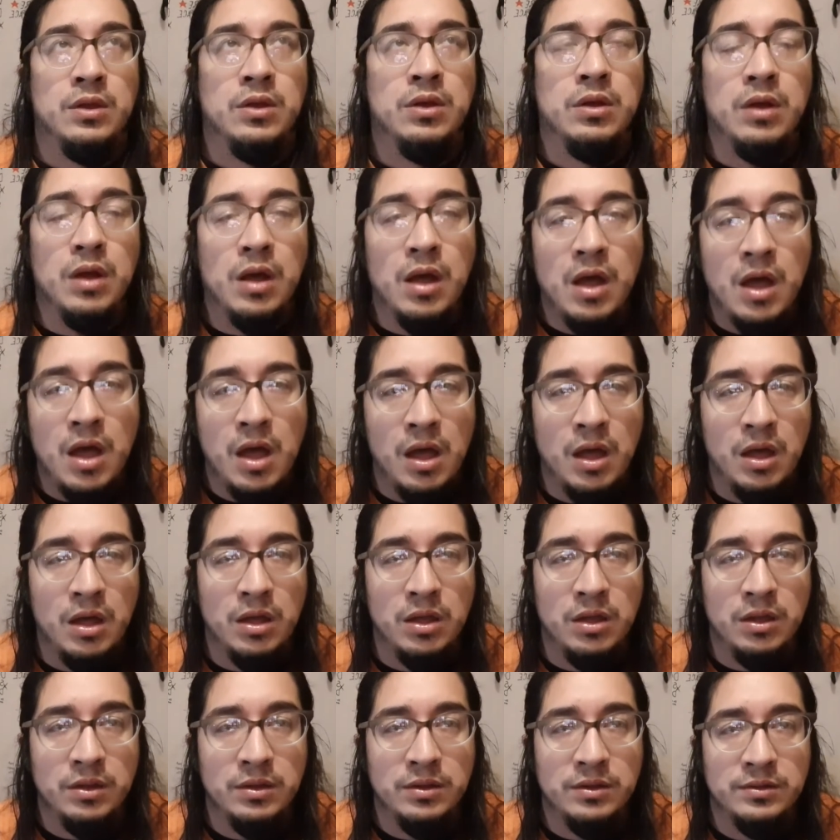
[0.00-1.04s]

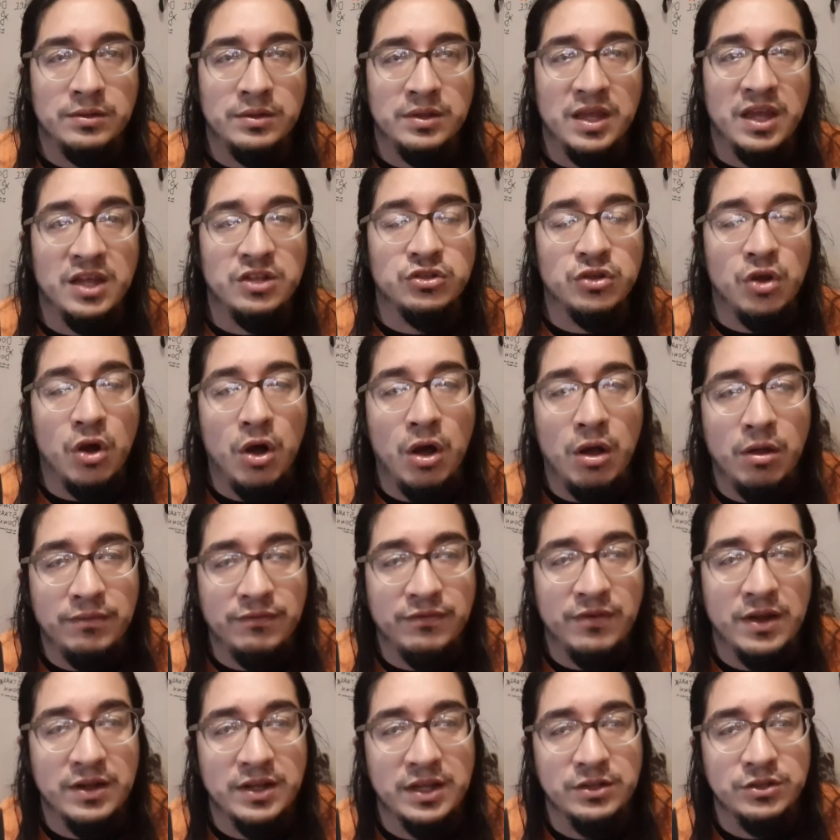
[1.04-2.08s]
It's all
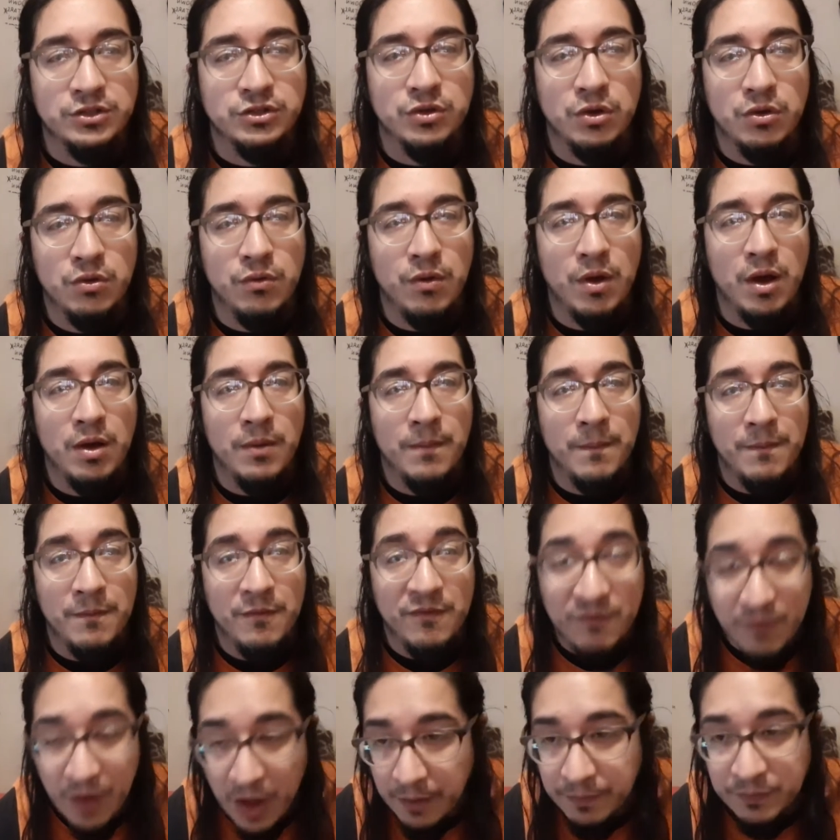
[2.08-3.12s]
fucking so
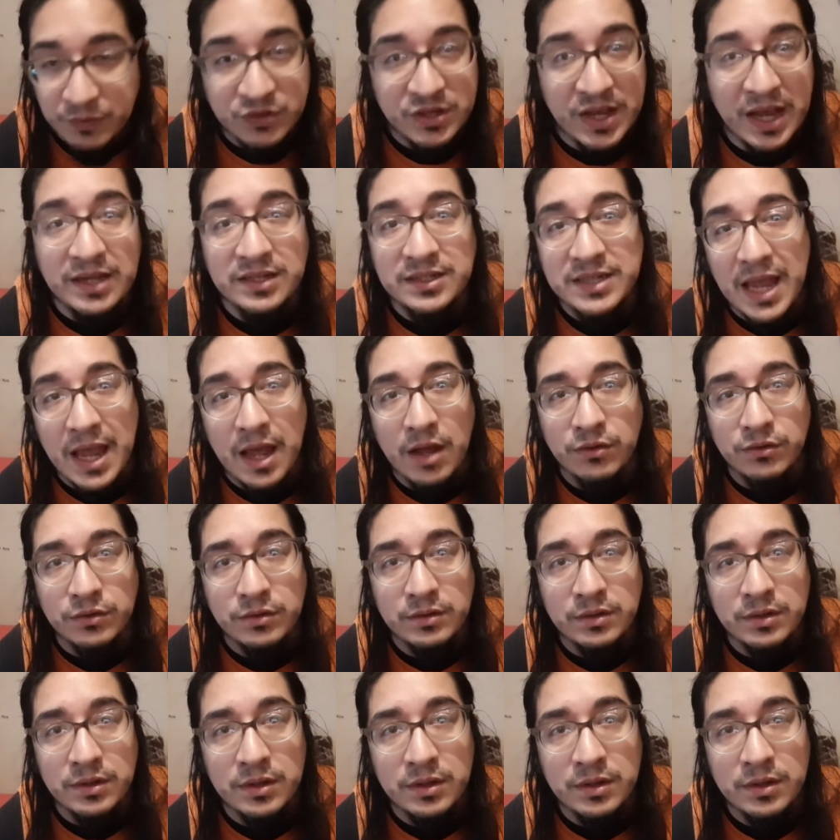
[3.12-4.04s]
upside down.